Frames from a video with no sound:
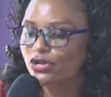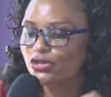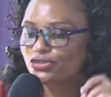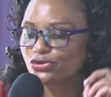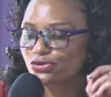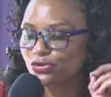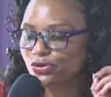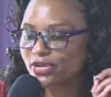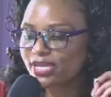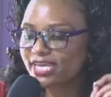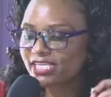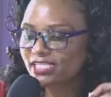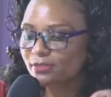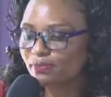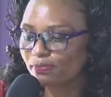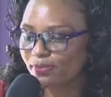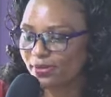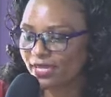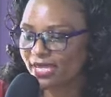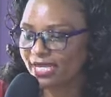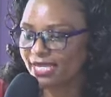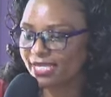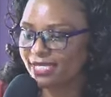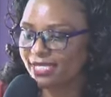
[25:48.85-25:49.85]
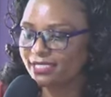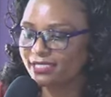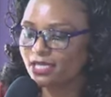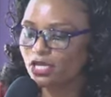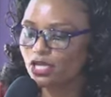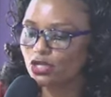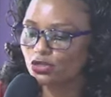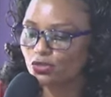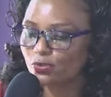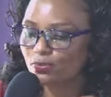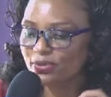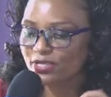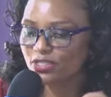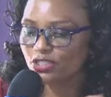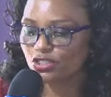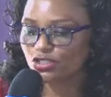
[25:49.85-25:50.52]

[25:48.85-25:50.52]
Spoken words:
through his spirit to be